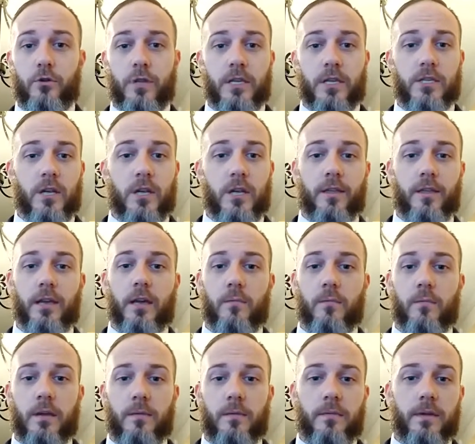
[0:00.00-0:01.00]
They saw the
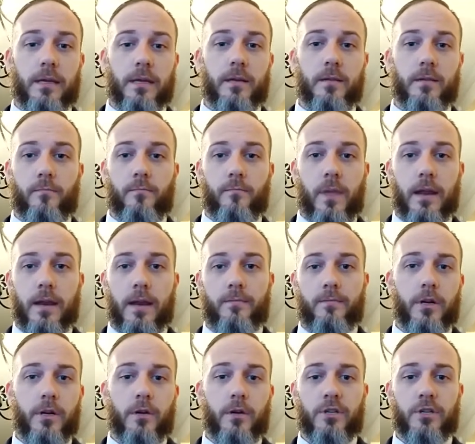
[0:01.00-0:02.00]
commitment
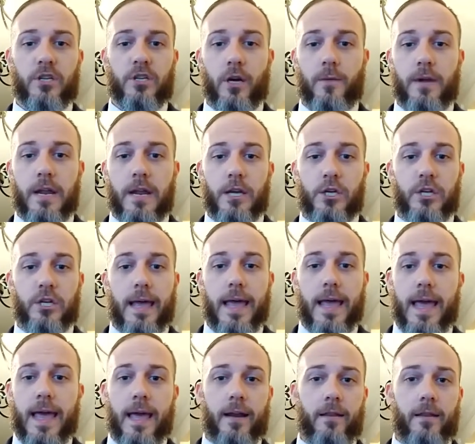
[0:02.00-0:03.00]
and determination I
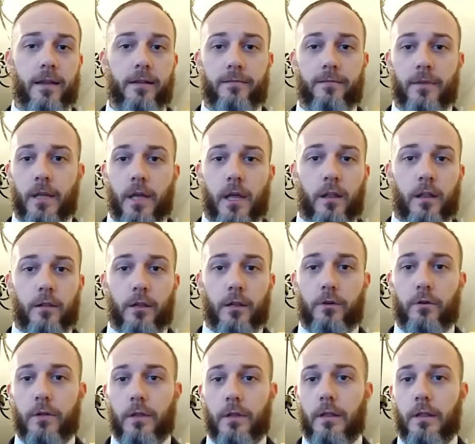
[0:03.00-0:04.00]
had. They
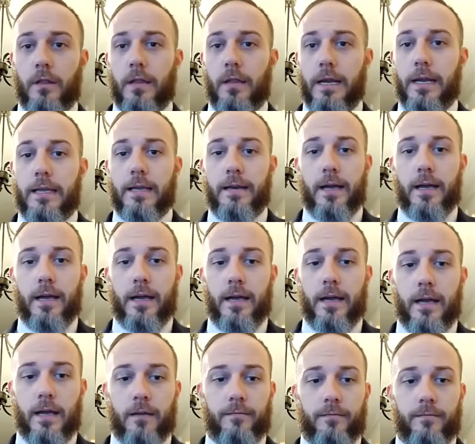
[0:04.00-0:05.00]
literally, the lady at
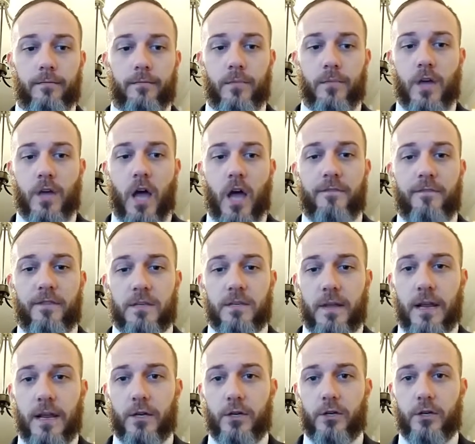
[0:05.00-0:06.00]
the office
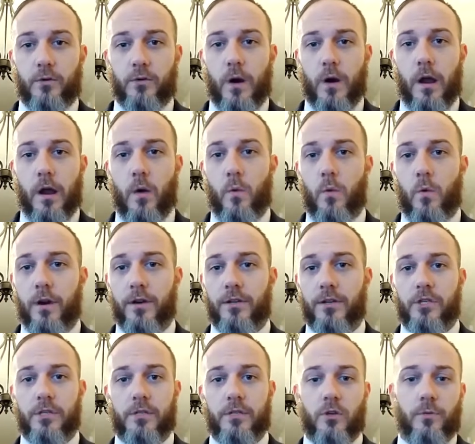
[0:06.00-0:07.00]
manager where I worked,
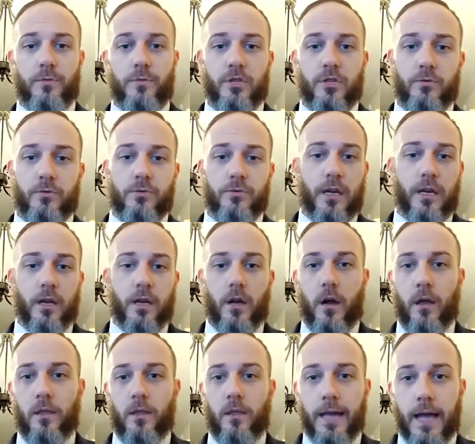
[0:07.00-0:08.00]
she told me she was going to
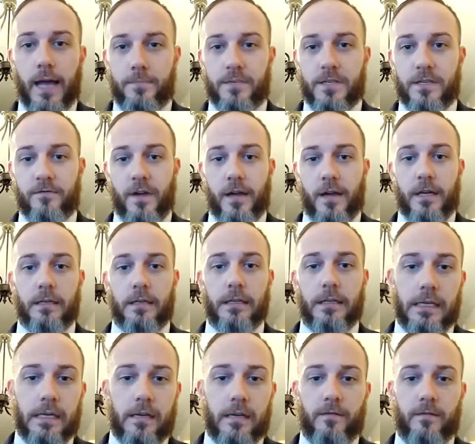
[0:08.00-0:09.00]
call the cops if I didn't
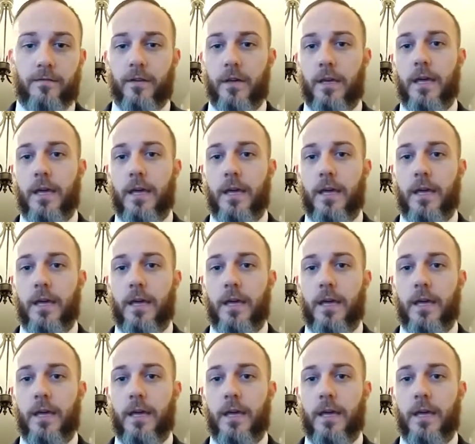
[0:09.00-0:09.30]
leave.